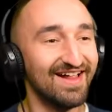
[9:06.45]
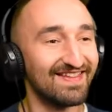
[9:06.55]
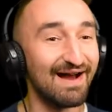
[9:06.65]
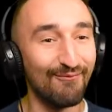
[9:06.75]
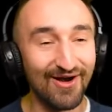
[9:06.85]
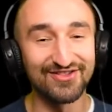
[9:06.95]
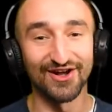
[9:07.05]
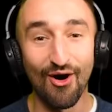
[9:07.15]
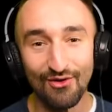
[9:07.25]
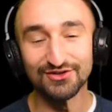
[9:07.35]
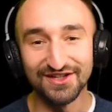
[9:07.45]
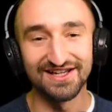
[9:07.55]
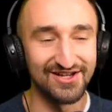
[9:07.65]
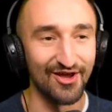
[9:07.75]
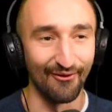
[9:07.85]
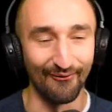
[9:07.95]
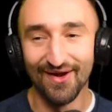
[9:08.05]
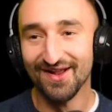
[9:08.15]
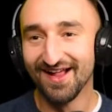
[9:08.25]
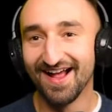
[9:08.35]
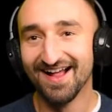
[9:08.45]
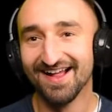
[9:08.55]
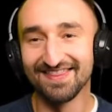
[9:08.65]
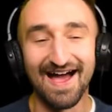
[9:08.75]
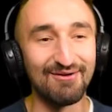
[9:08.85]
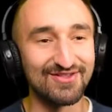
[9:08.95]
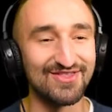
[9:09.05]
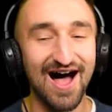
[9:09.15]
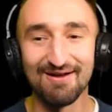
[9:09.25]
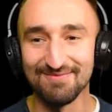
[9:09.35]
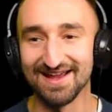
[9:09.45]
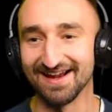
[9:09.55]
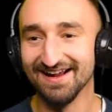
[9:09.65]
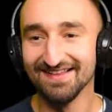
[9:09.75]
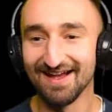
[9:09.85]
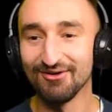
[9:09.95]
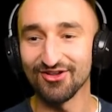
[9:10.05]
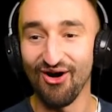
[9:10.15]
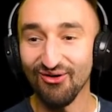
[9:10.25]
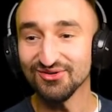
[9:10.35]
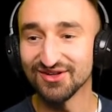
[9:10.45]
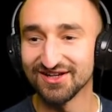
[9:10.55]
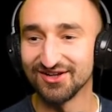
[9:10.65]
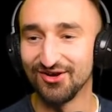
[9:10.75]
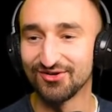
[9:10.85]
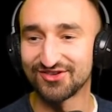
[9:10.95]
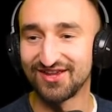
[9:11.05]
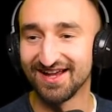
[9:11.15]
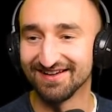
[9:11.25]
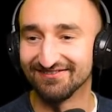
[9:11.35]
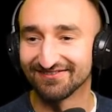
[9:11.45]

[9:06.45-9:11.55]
No, that was no. only look you. At Matt's, look, that look was at not me. That was only you, Steve.